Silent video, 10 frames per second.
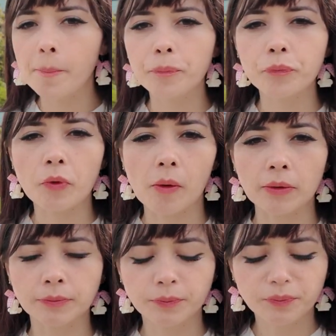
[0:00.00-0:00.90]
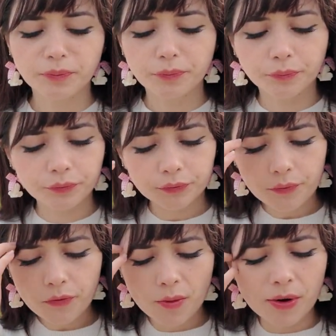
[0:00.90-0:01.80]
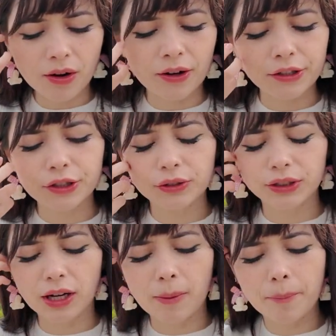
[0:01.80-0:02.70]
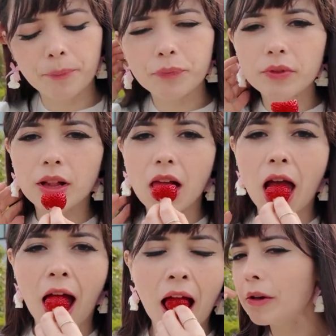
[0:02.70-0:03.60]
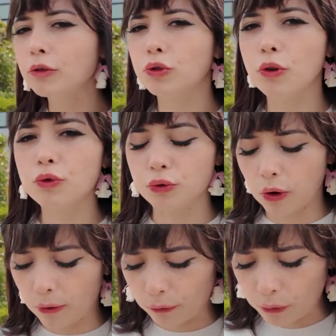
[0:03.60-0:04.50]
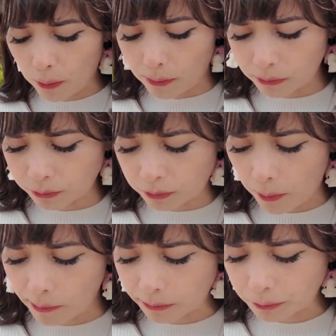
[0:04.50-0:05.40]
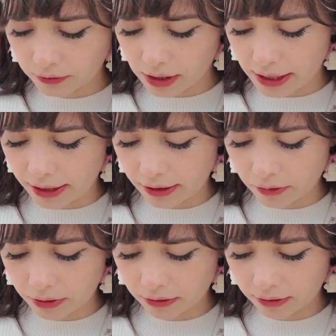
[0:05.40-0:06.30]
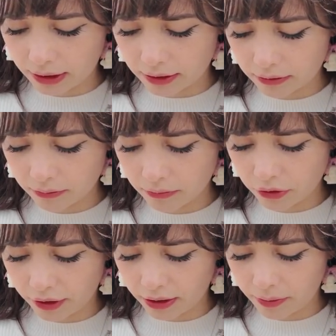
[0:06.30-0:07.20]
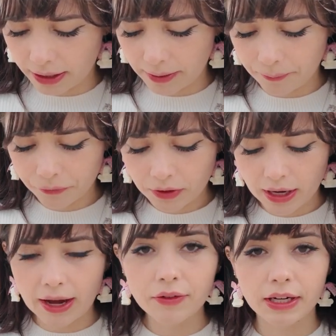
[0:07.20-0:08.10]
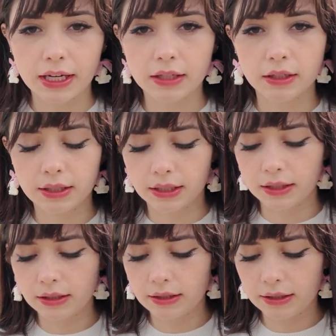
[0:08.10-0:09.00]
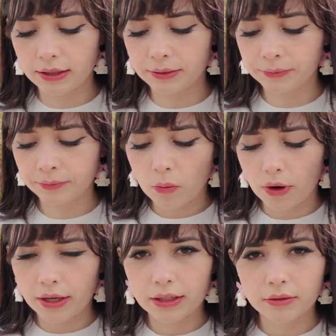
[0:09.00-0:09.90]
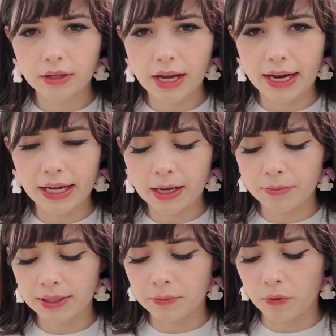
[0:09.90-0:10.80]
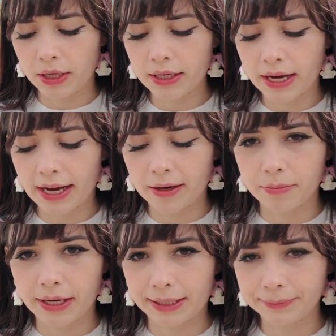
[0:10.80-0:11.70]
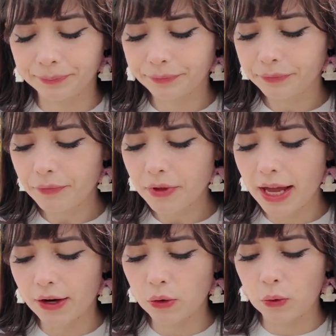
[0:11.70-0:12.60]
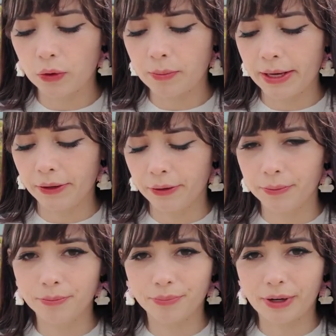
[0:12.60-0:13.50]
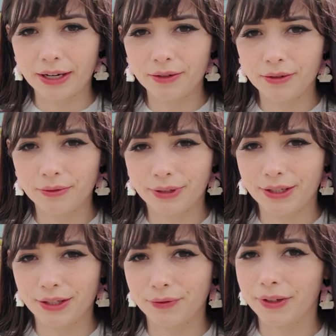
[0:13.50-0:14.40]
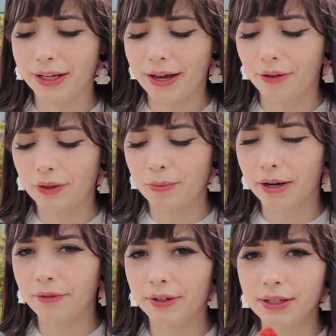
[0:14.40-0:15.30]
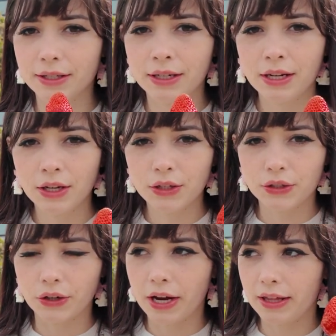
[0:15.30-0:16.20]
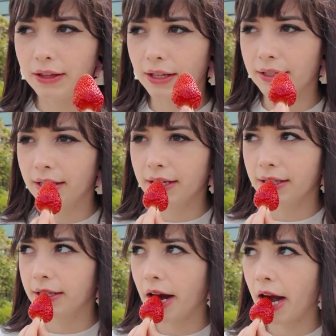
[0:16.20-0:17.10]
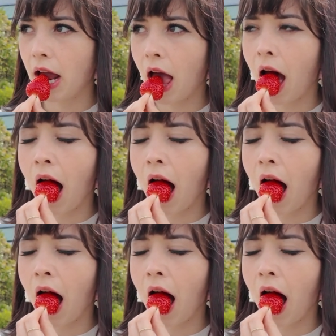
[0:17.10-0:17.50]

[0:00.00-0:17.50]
Oh my gosh, yum. It's so soft. I need another one, like straight away. I haven't eaten since, what, 8 a.m. this morning. I had a corn mayo bread, which is really a healthy breakfast. So I think these are necessary.